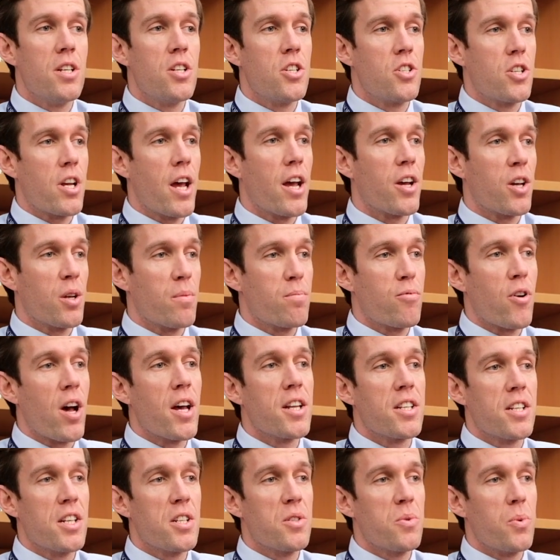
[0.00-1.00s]
to share good
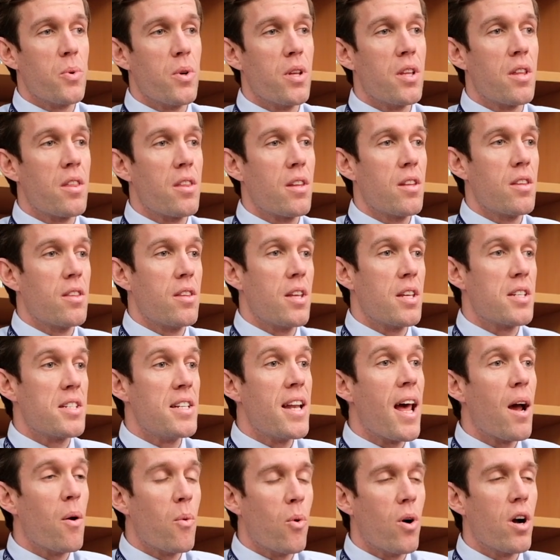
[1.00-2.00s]
practice with this
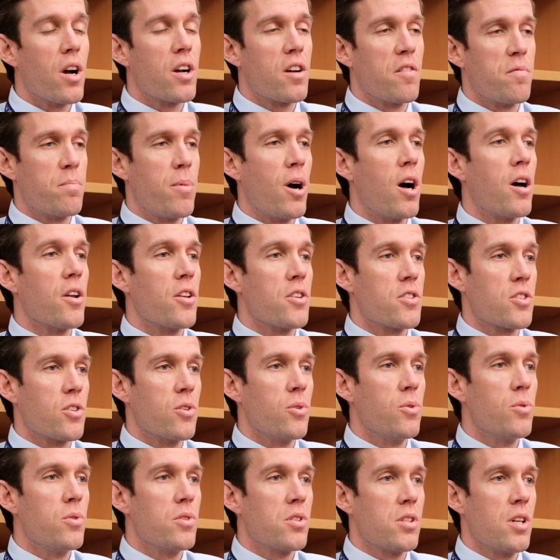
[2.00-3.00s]
network of partner
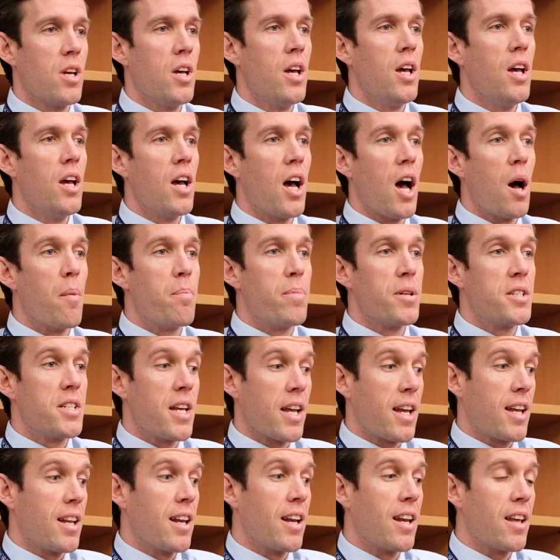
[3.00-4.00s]
schools, uh,
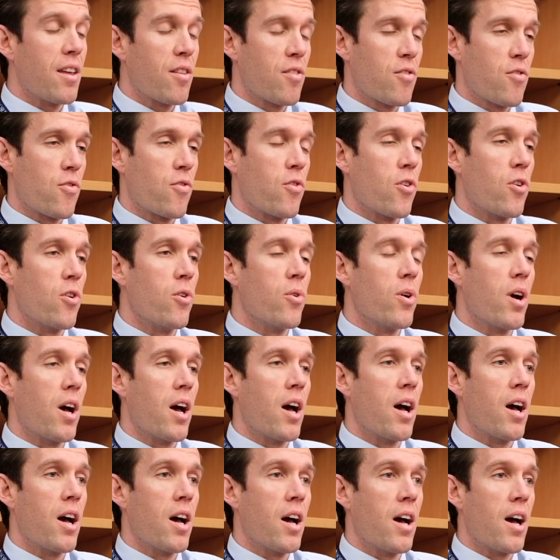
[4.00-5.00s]
particularly through
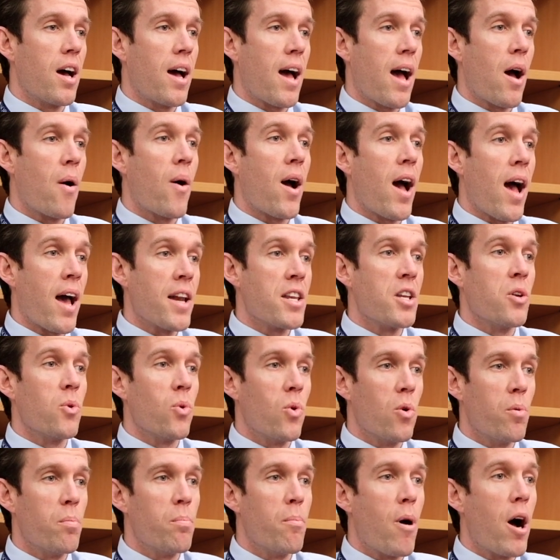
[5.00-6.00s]
uh, our
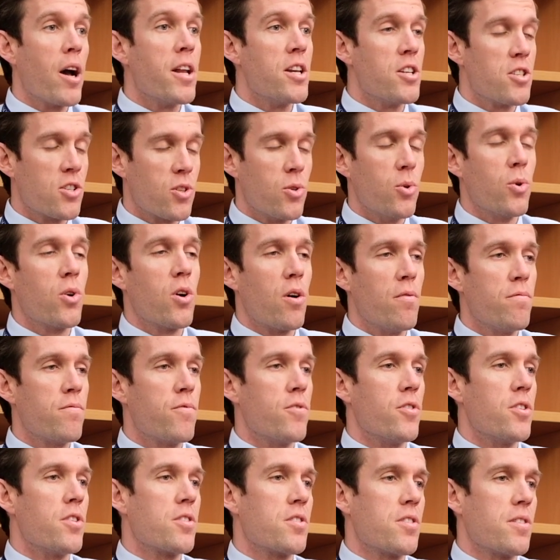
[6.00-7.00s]
annual Mind School
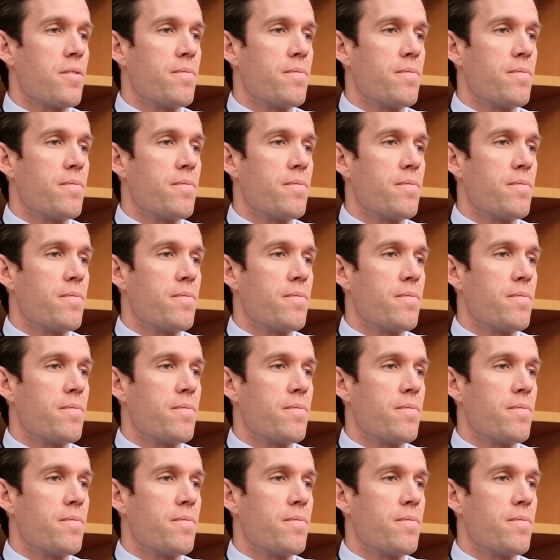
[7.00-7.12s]
Conference.